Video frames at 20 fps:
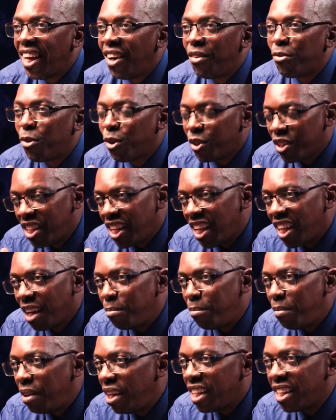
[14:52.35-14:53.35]
Of course, the
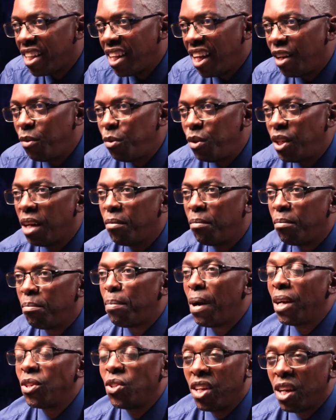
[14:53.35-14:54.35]
other biggest and which I'm
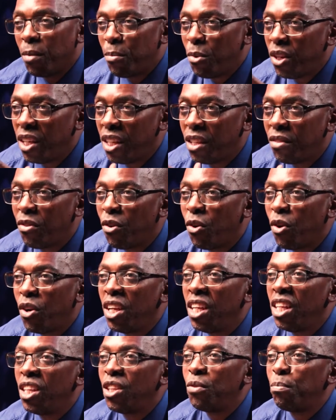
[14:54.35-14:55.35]
passionate about is for
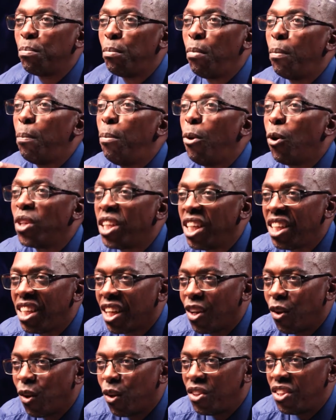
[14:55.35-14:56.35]
is blockchain
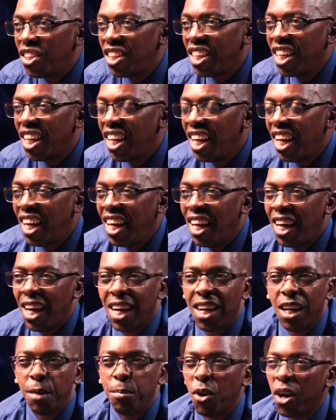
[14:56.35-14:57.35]
technology
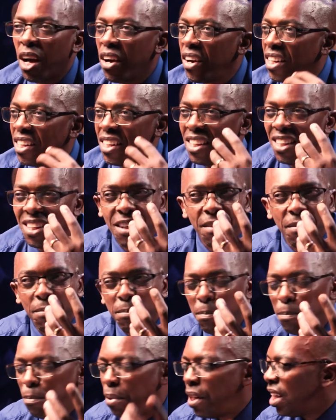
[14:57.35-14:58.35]
cryptocurrencies and
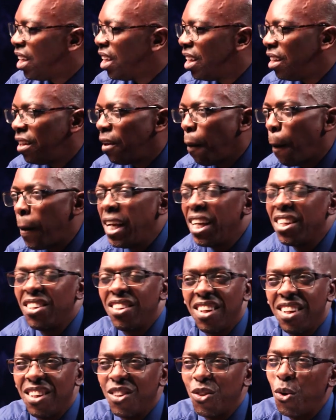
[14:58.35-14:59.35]
big
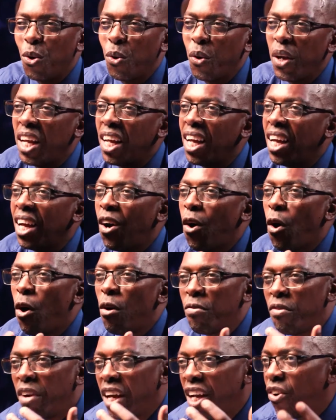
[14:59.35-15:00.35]
industry that is growing
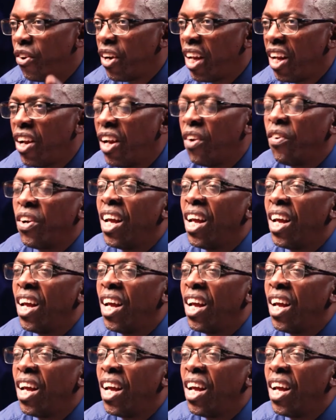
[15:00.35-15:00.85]
off and on and